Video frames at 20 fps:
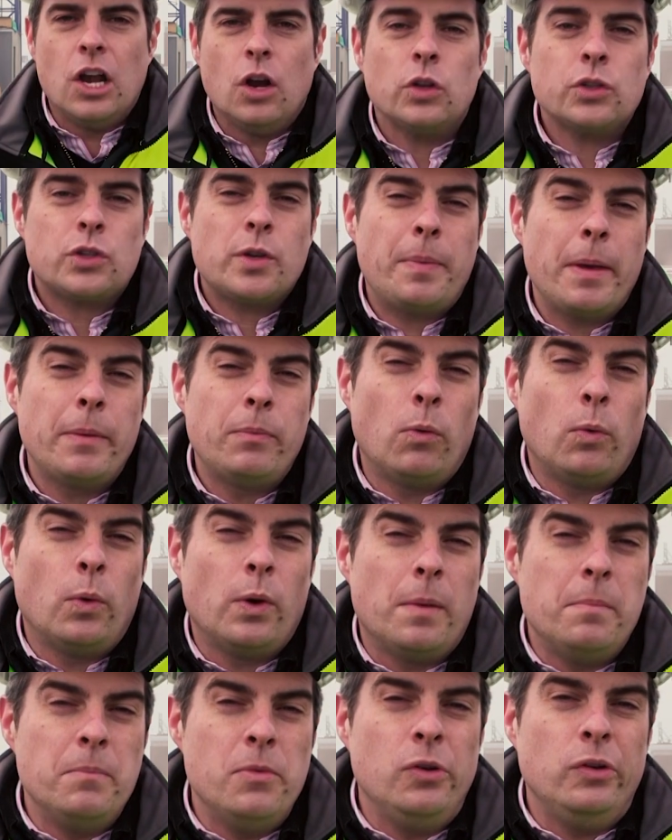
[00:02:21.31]
Lots of people
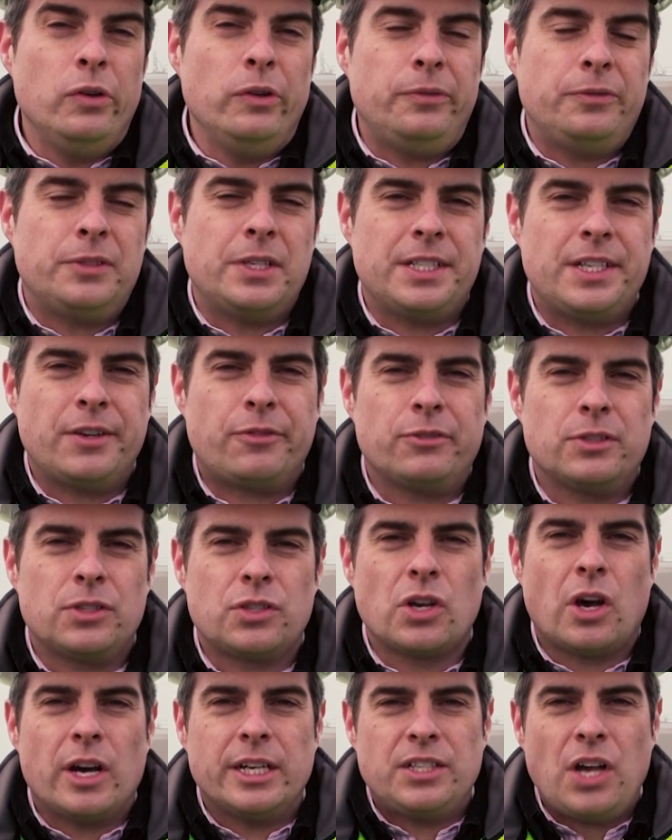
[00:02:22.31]
want to move to
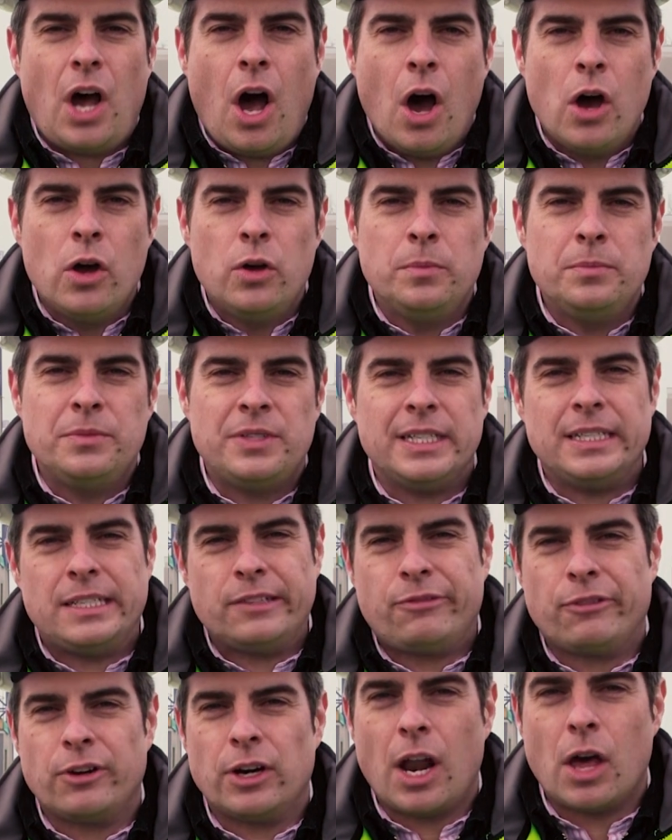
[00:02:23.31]
different size homes in
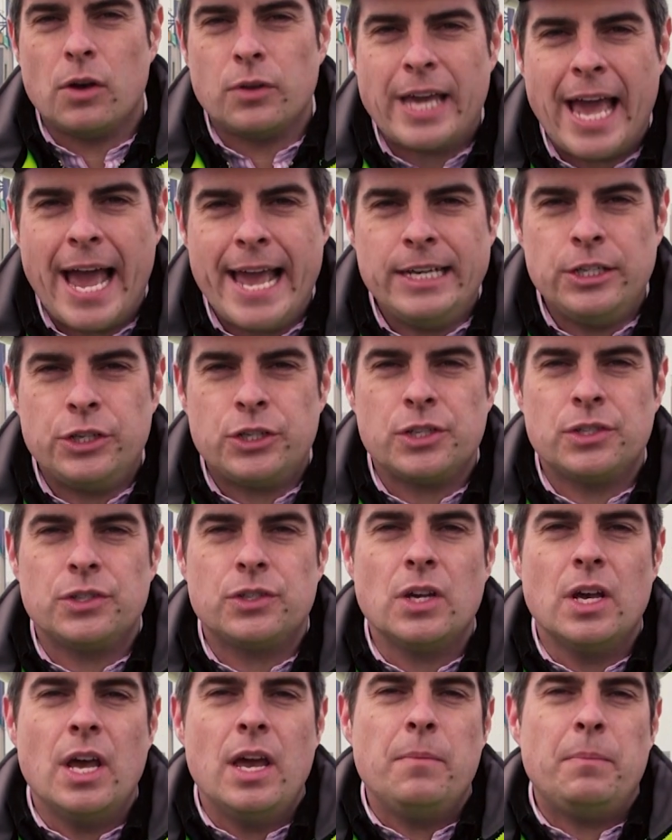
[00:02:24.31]
different
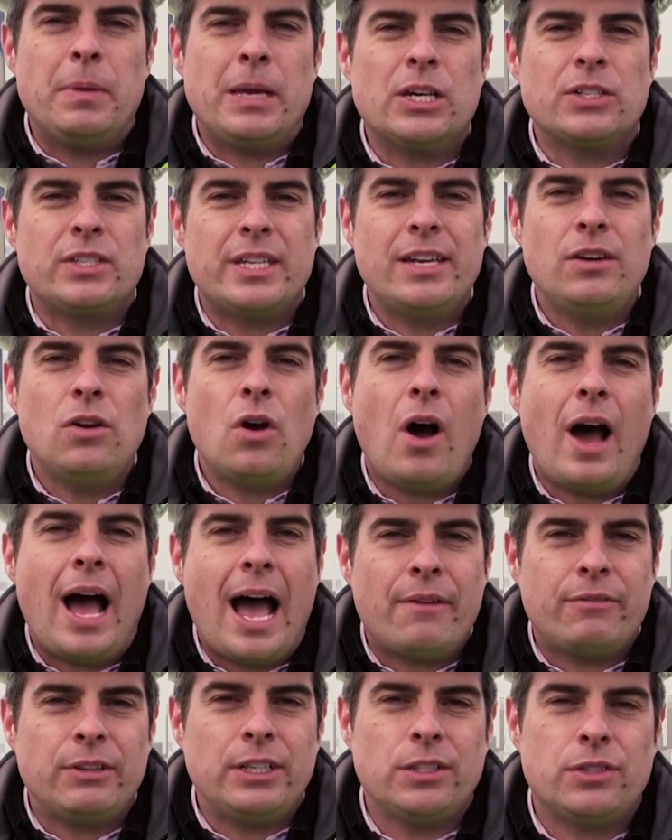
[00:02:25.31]
locations because they're not
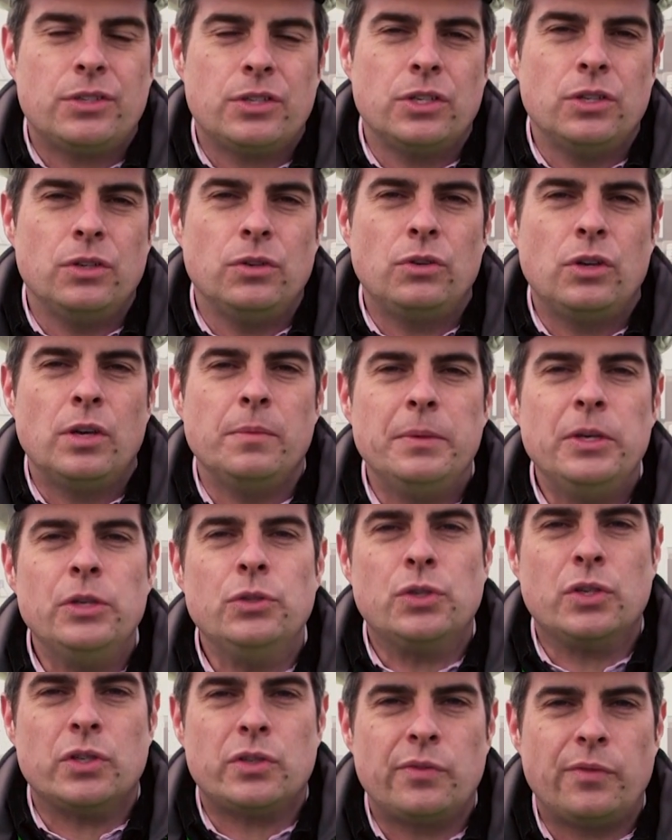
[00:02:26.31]
having to
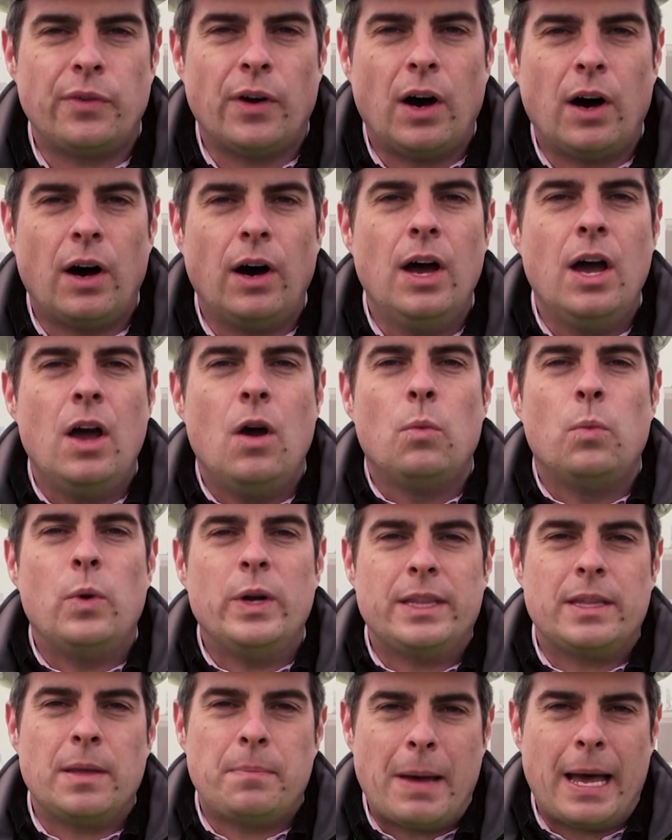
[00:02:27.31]
commute as far
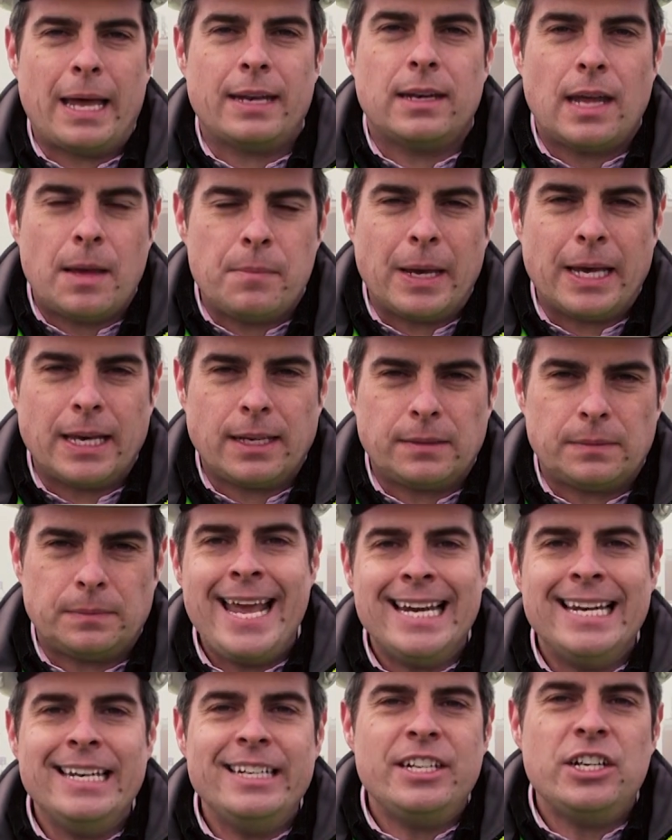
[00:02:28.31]
with the pandemic.
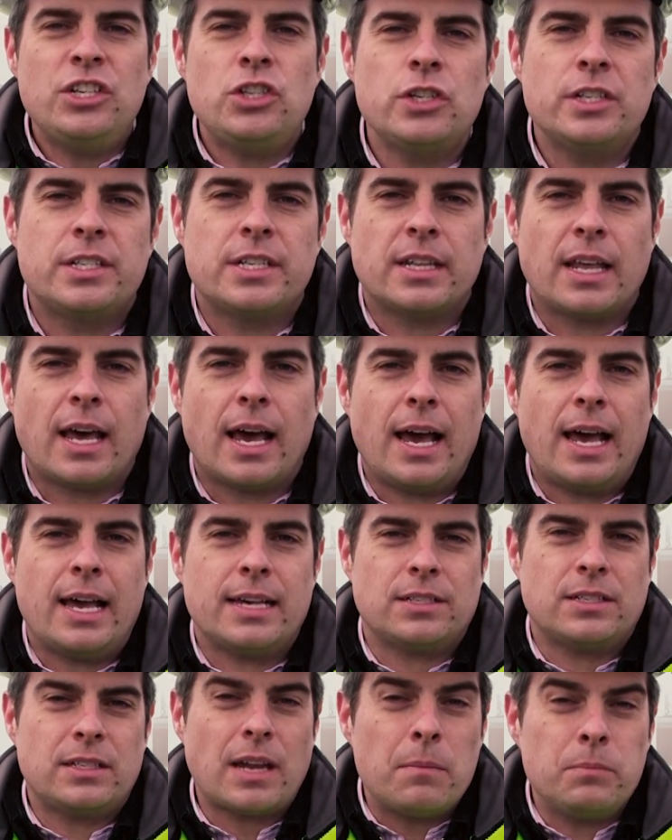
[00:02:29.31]
In addition to that,
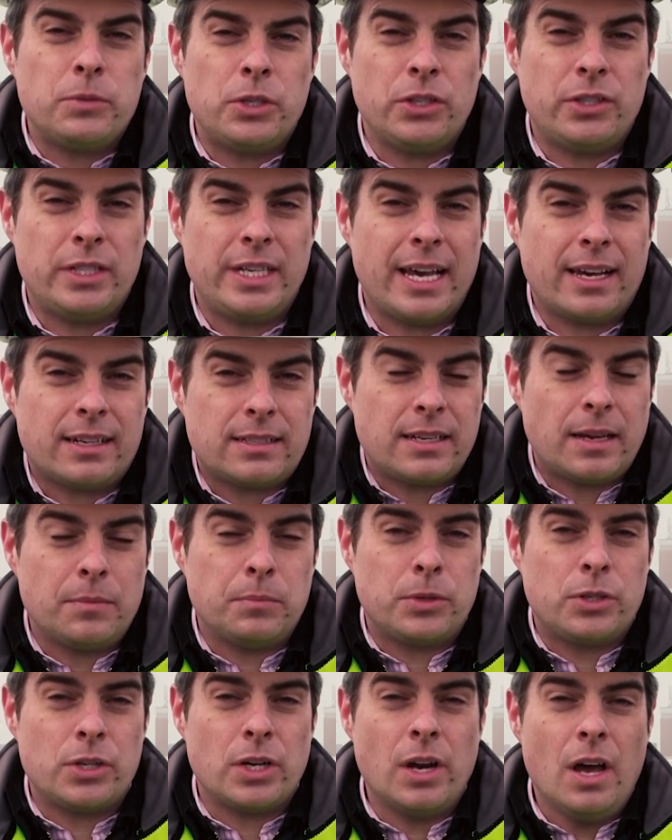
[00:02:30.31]
a stamp duty
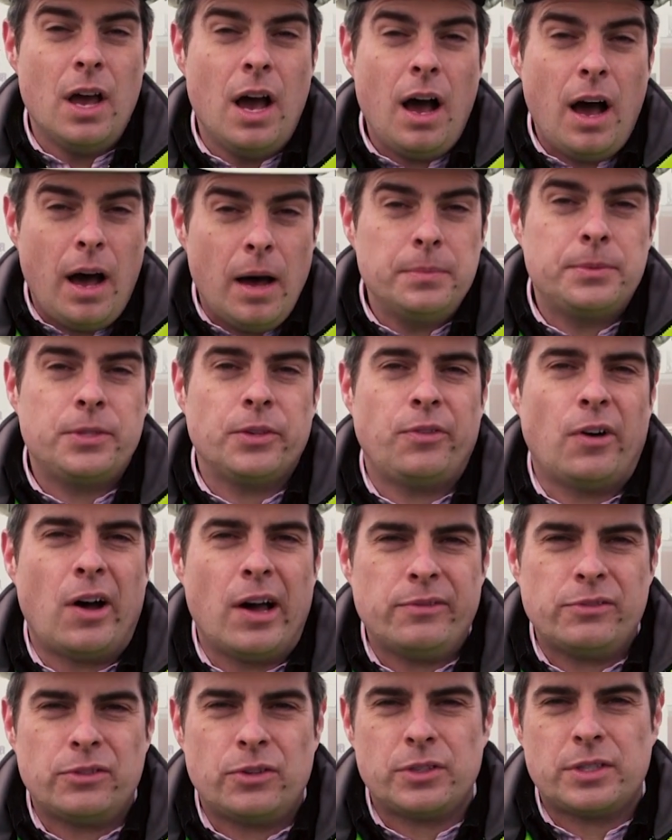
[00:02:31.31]
exemption up to
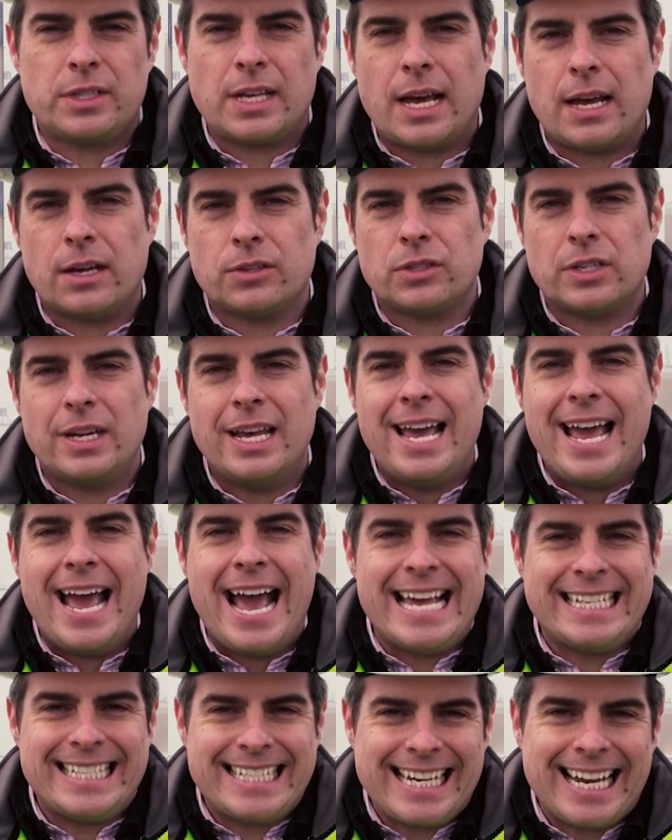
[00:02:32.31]
500,000
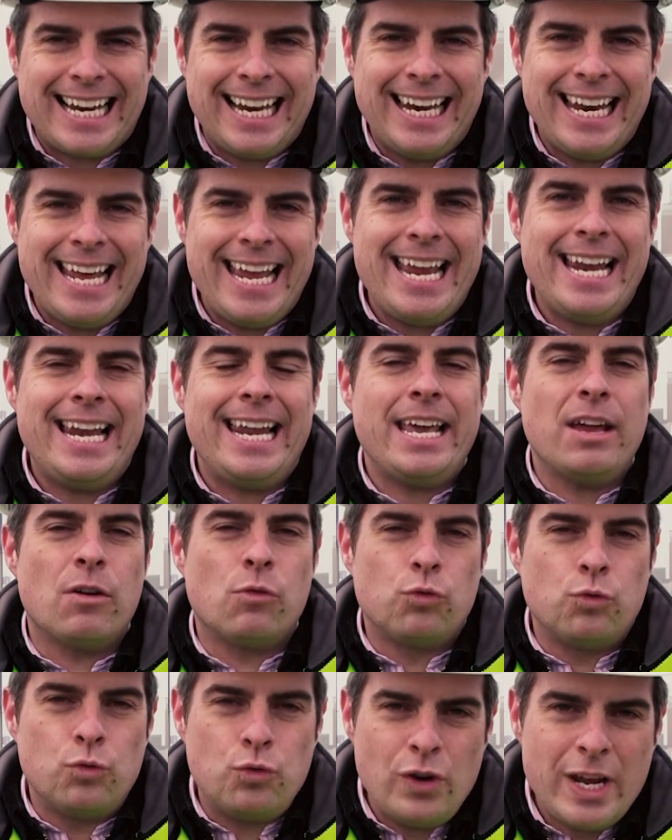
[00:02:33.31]
has clearly
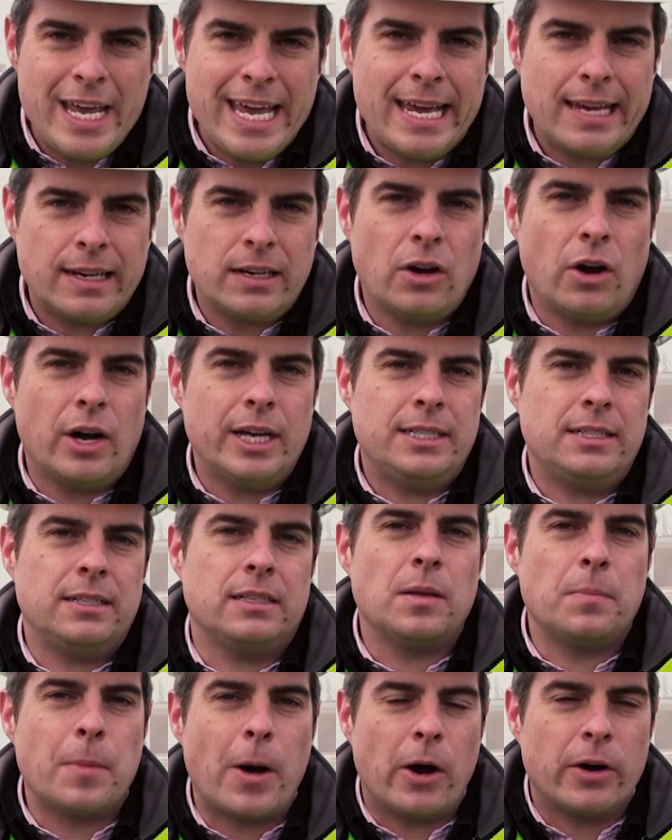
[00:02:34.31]

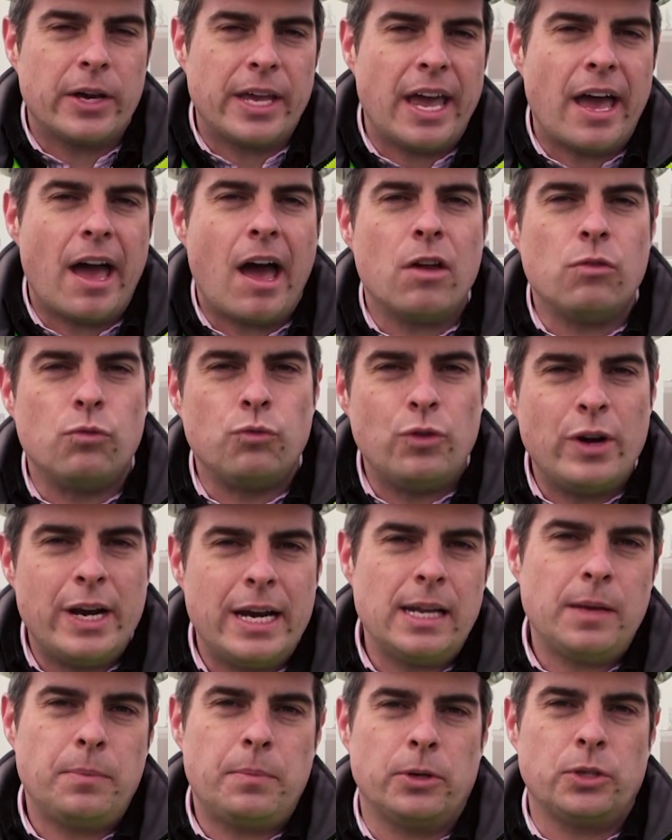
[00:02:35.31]
reignited the market and
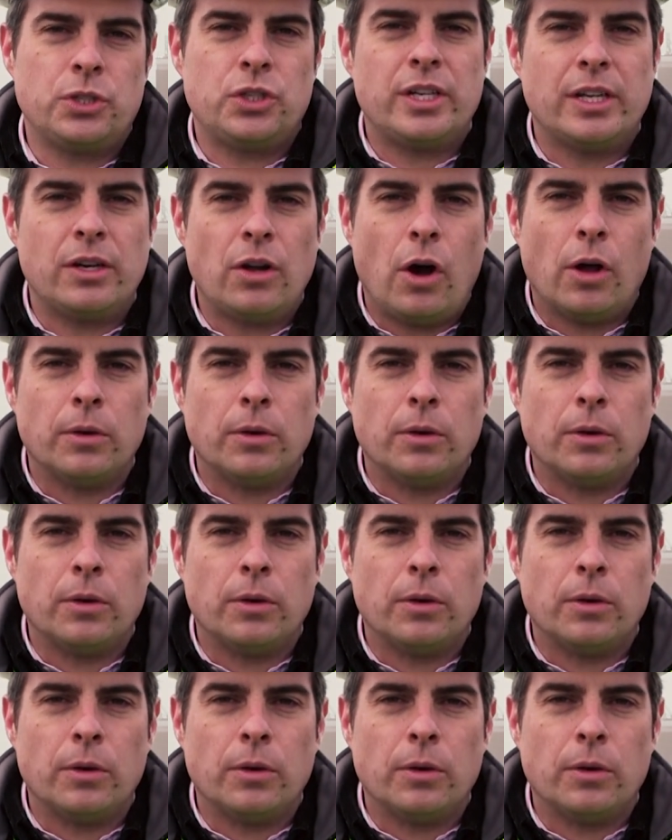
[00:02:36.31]
really pushed it